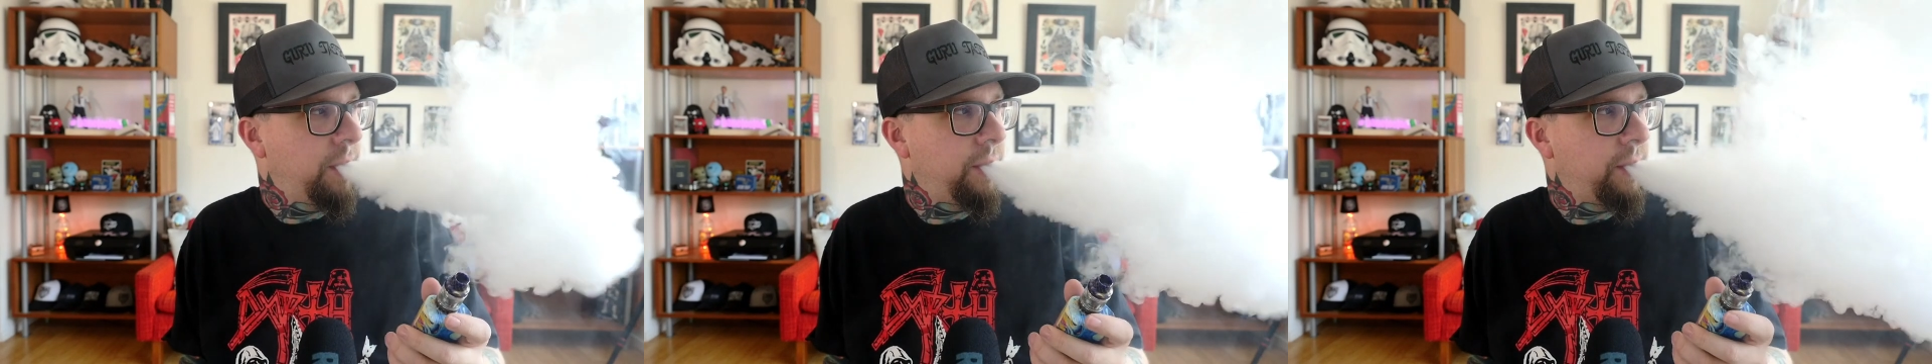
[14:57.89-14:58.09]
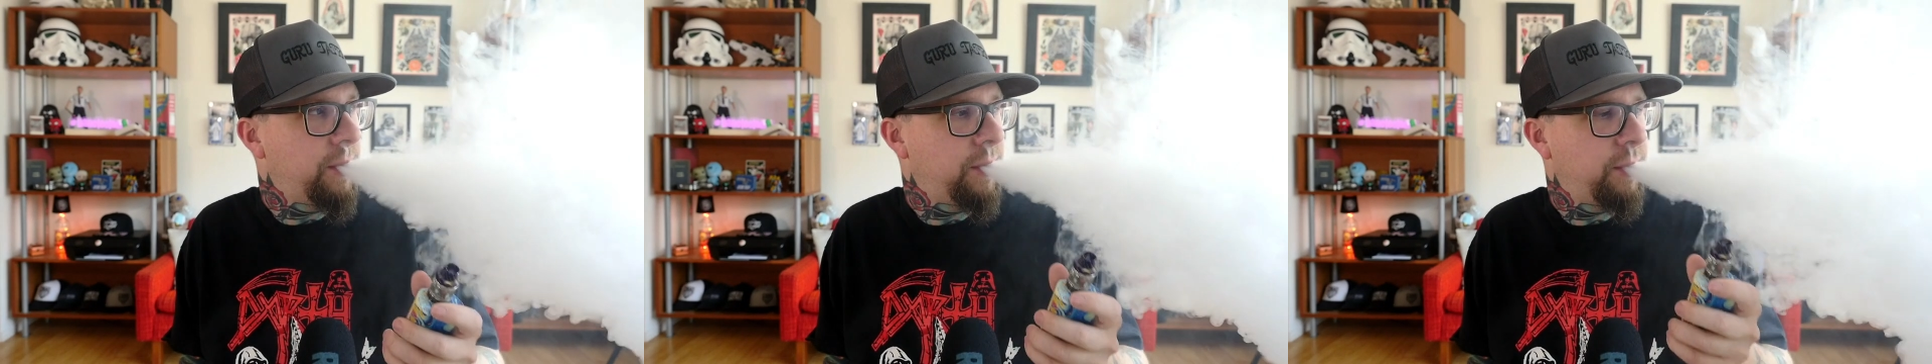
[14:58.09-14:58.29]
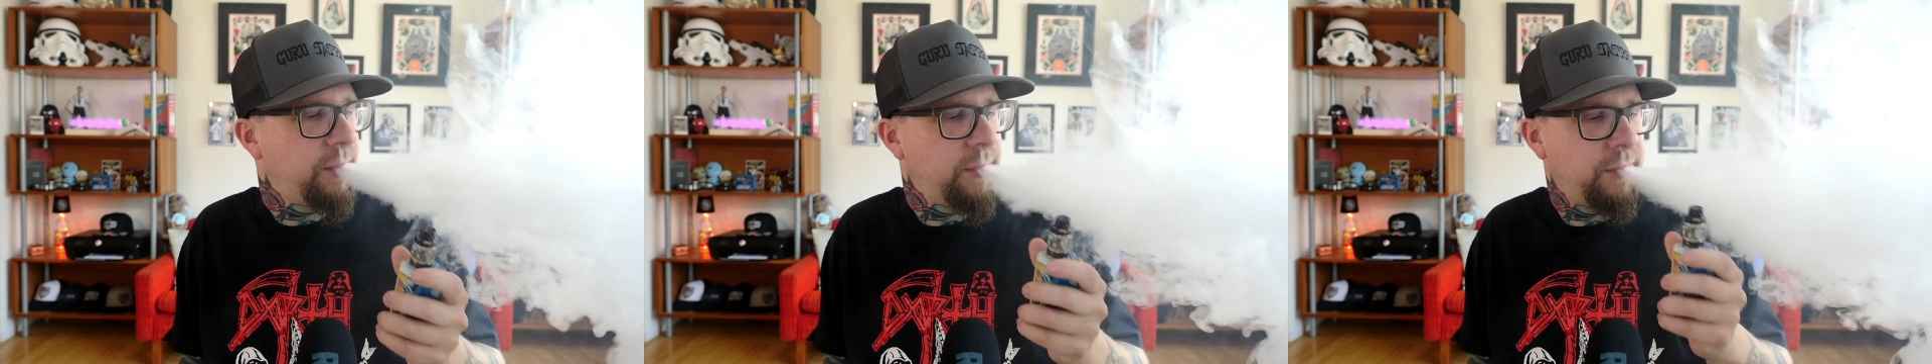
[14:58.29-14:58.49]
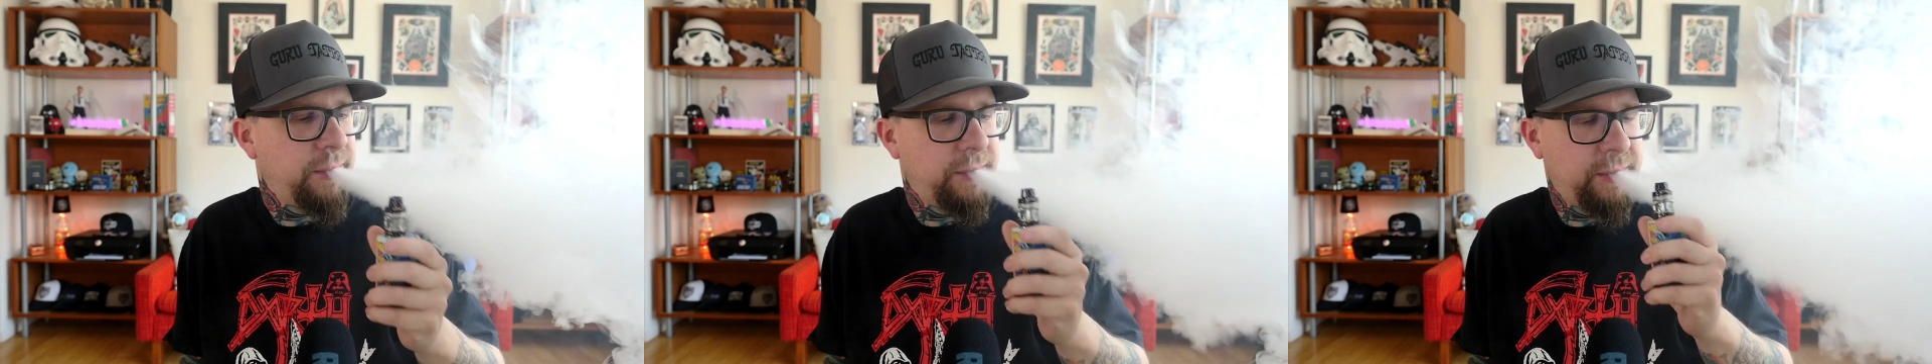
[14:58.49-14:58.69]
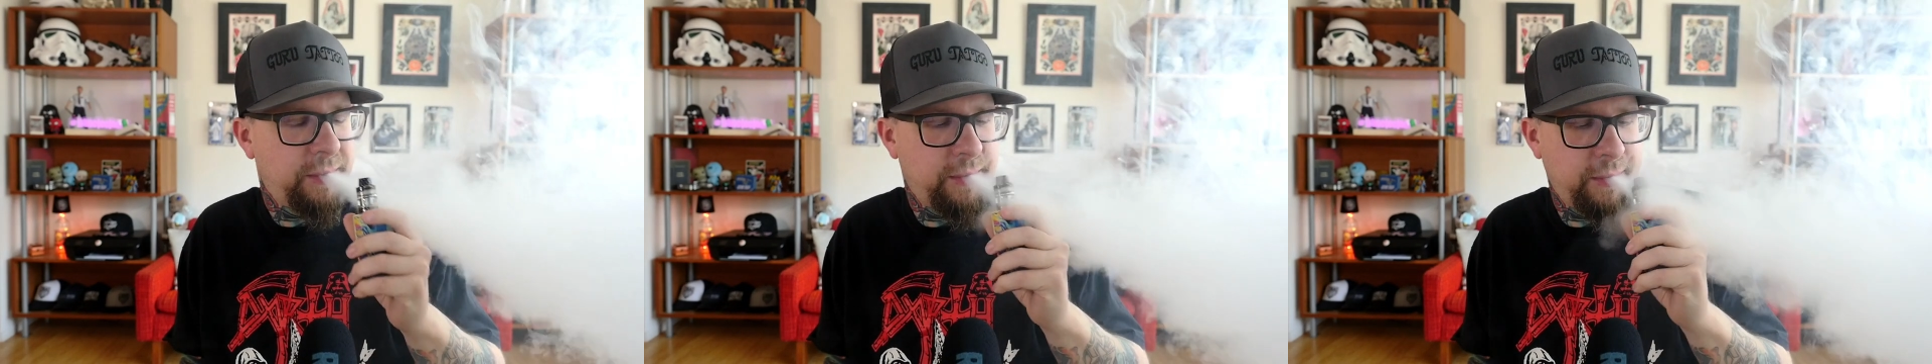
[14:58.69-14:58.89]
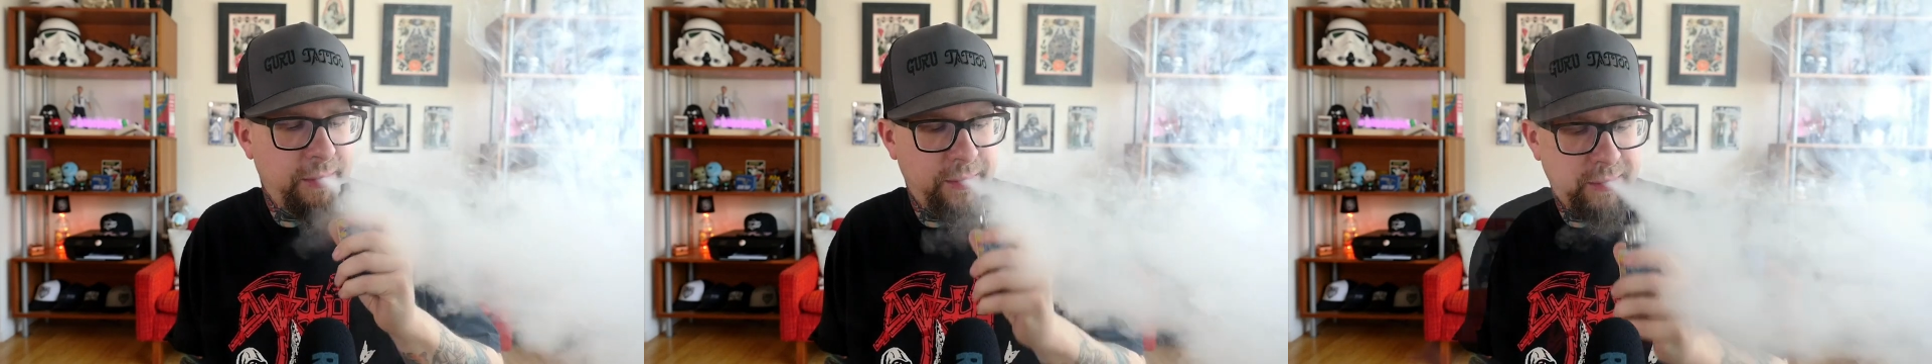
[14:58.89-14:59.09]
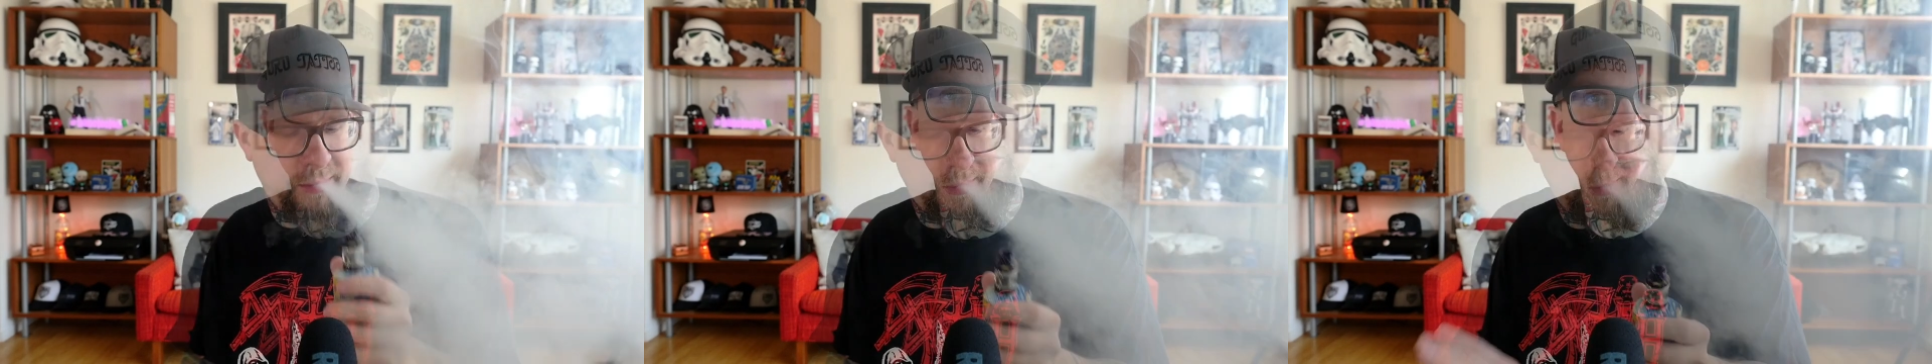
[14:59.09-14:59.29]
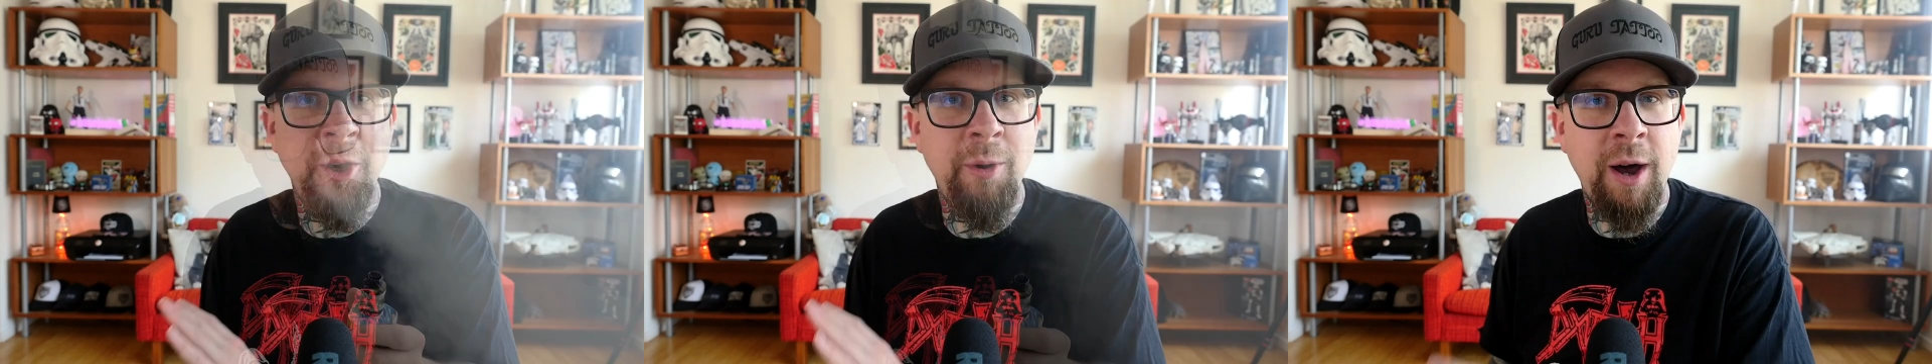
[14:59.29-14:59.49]
shame that they're
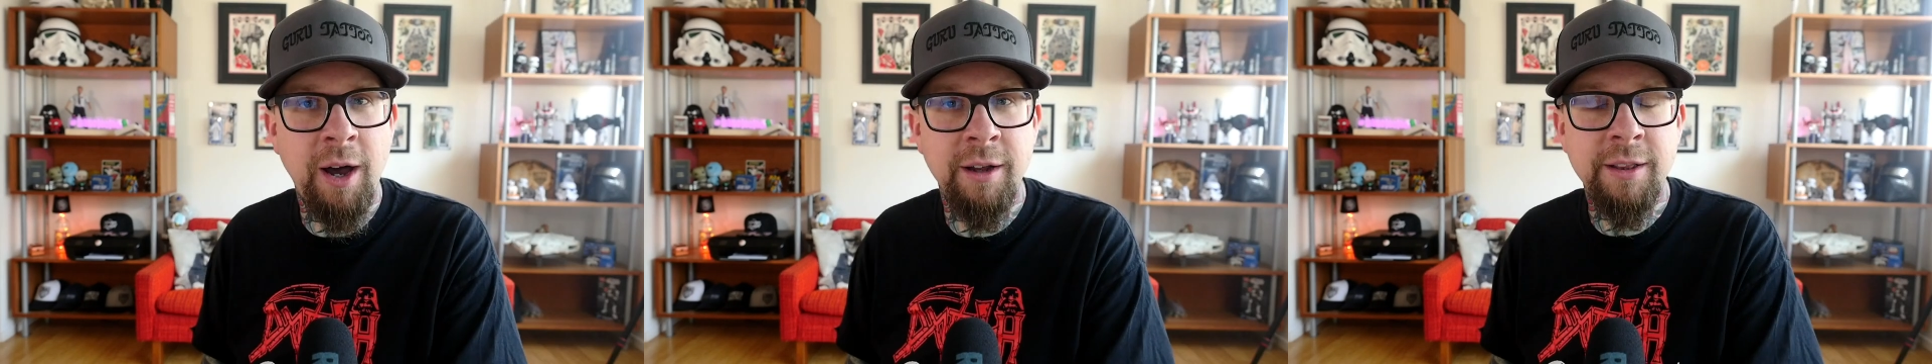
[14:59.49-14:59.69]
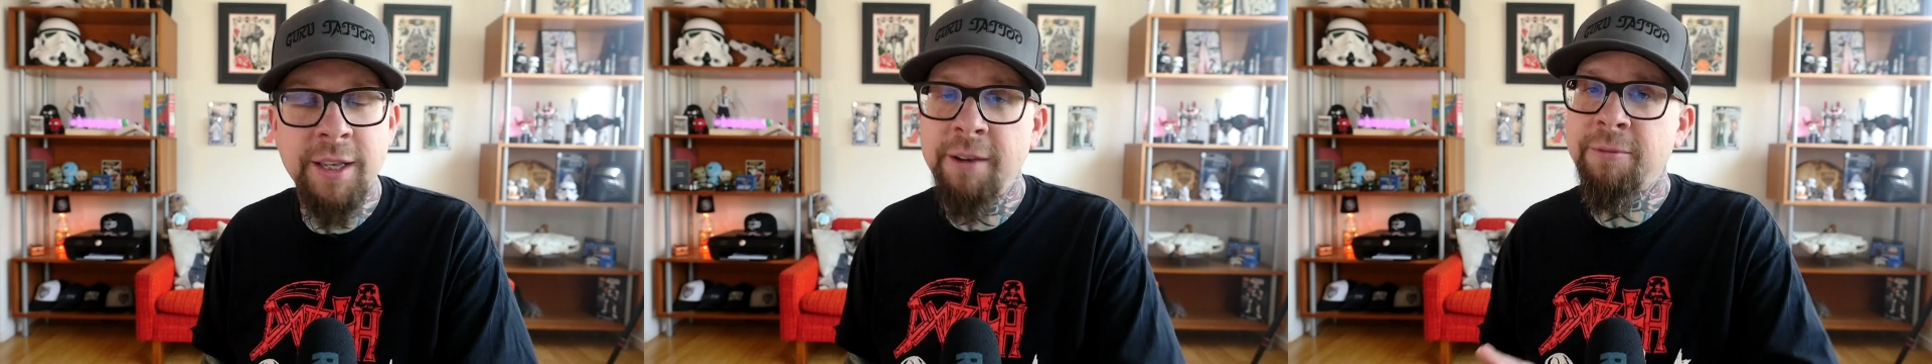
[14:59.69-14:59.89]
so ugly.